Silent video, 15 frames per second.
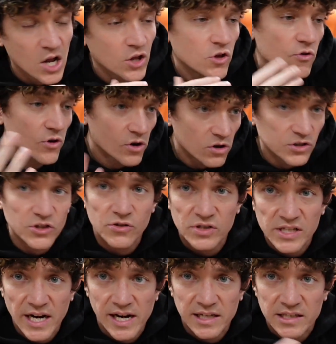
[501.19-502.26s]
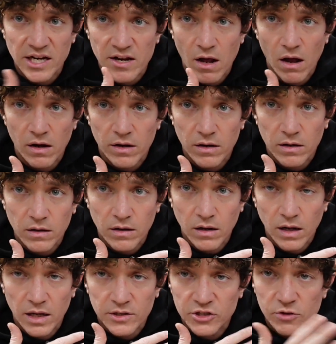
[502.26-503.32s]
You can also set it to not
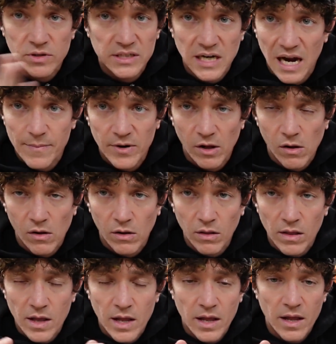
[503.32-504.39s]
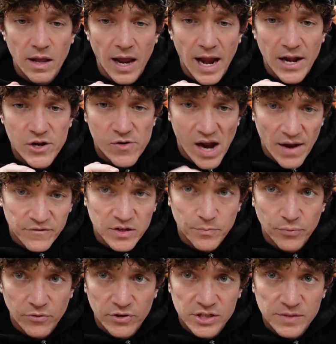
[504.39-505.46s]
do a time at all, and you have to
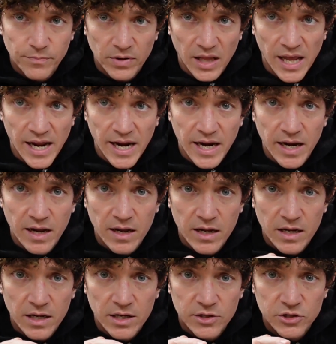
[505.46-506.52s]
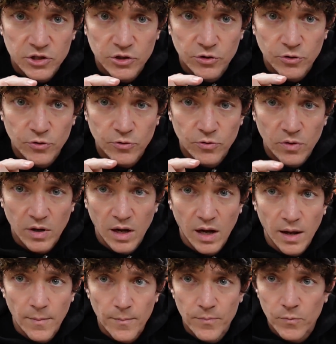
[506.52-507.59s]
press play to
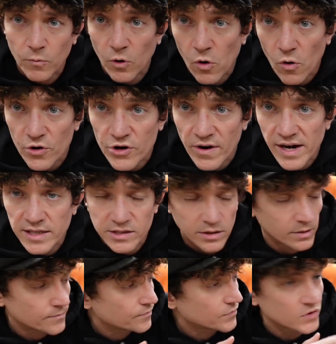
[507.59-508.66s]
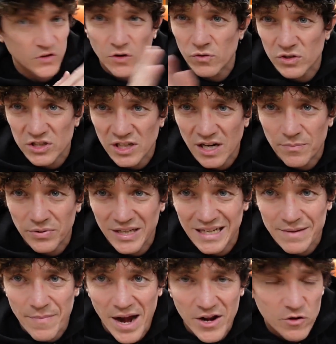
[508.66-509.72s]
record your answer. So it's a
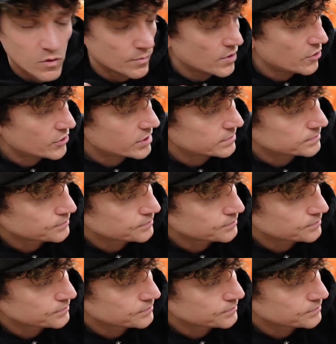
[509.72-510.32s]
completely manual mode.